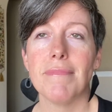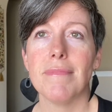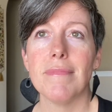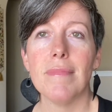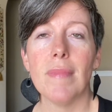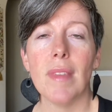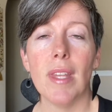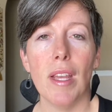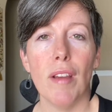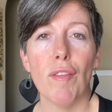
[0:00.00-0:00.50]

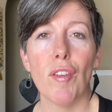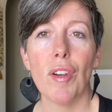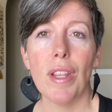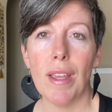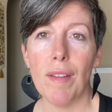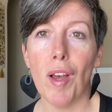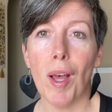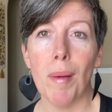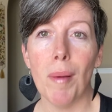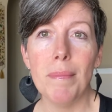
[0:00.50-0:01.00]
never
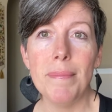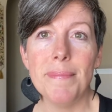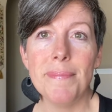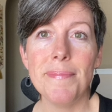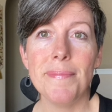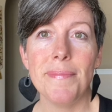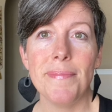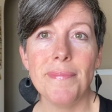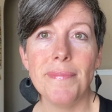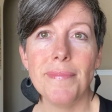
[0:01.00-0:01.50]
give up.
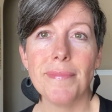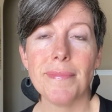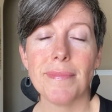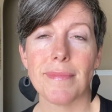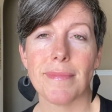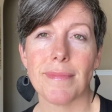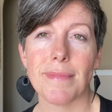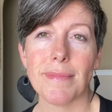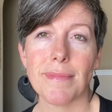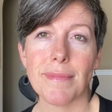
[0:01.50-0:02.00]

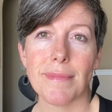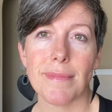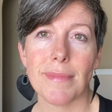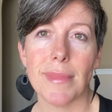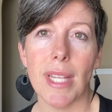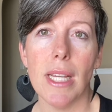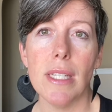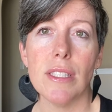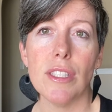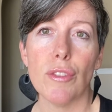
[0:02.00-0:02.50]

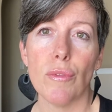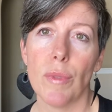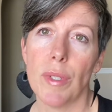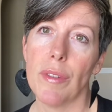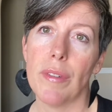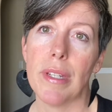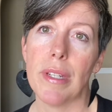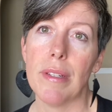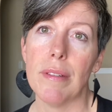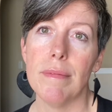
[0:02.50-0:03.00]
That's the real
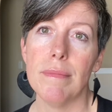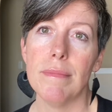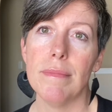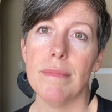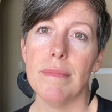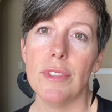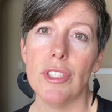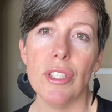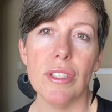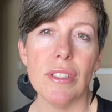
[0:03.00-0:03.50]
deal.
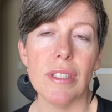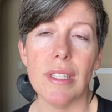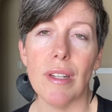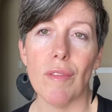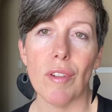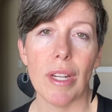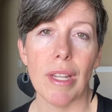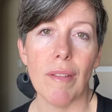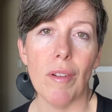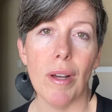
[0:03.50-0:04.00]
Just never
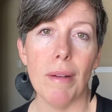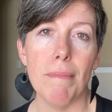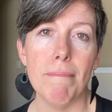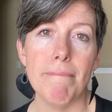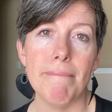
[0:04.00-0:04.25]
give up.